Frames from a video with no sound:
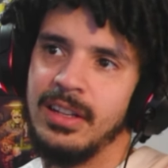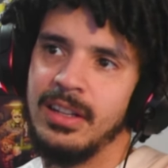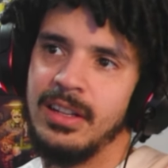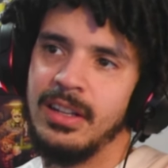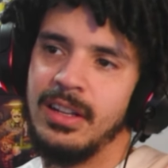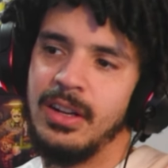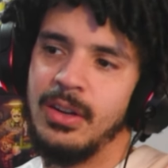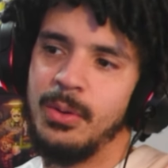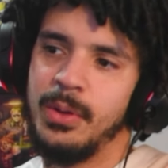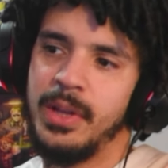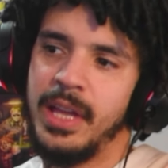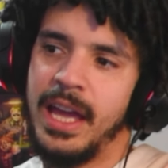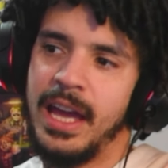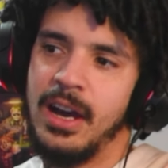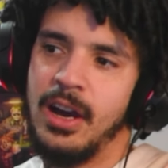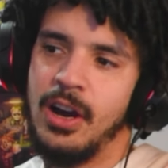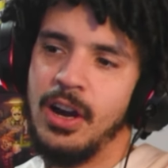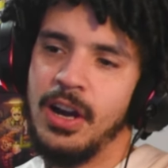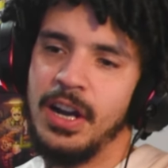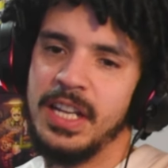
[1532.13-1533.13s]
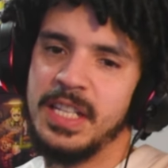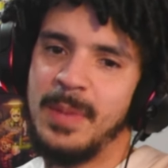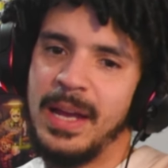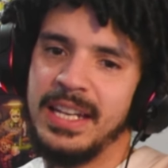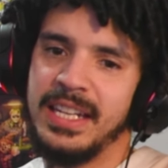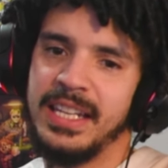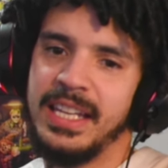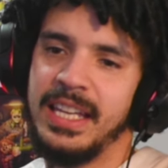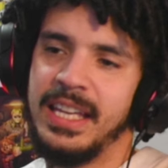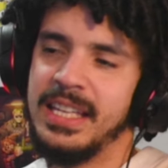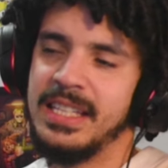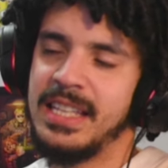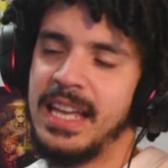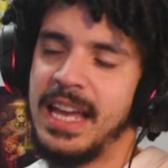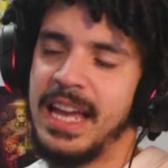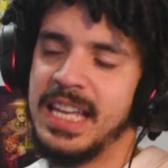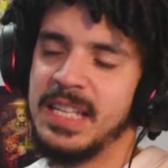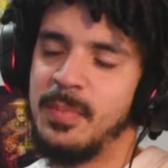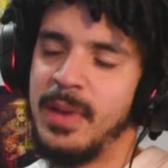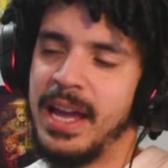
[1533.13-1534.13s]
Oh, yeah. Art is about to get his
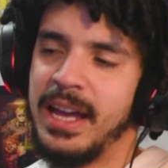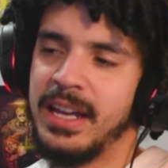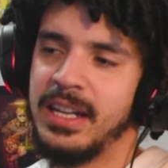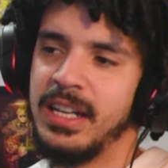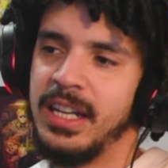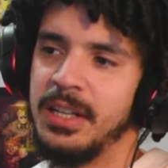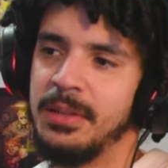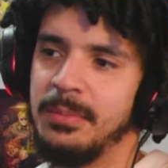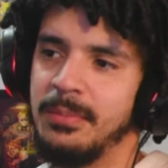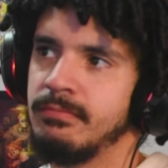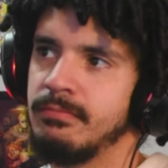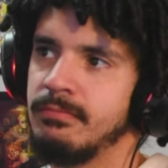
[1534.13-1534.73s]
ass back up.